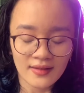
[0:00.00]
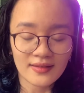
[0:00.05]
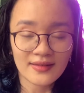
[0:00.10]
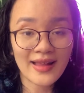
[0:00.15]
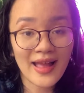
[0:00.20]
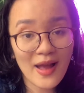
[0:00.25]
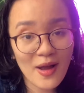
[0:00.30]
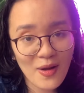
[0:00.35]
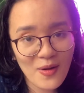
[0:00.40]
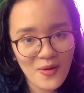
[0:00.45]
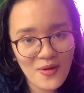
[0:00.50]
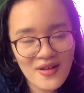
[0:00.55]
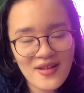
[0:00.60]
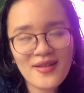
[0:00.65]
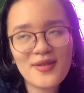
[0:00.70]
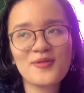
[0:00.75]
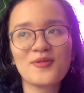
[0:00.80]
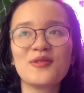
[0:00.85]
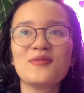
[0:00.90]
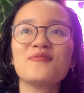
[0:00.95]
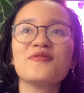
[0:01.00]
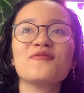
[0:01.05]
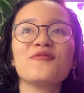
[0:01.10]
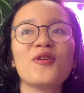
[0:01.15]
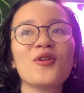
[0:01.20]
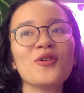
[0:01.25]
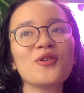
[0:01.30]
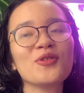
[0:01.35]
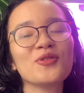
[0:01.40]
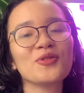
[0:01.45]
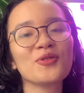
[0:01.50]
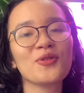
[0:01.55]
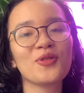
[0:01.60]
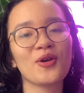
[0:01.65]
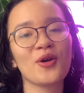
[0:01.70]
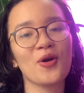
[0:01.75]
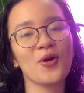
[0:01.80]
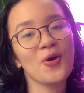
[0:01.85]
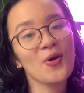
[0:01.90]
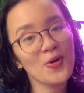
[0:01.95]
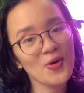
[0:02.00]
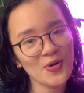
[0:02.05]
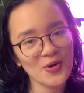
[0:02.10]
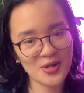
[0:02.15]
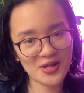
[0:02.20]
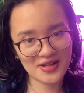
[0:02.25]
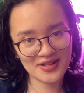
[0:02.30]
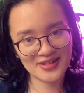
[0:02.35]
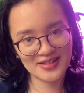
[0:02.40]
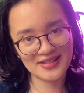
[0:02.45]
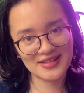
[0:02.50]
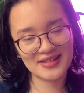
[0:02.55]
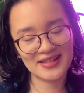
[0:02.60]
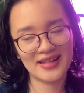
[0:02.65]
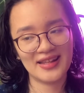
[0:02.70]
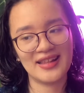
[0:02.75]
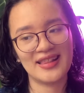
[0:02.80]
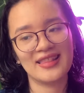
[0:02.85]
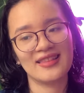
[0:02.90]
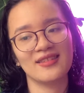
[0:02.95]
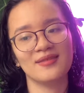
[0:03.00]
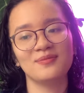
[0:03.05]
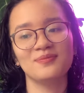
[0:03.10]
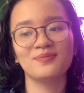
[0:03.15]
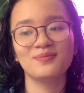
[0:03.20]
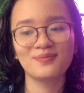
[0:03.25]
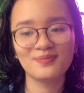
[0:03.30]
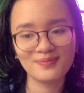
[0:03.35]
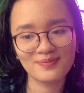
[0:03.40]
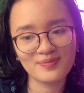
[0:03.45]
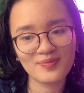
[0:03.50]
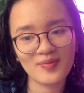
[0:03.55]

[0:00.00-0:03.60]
Now we move on to the Hoyas, and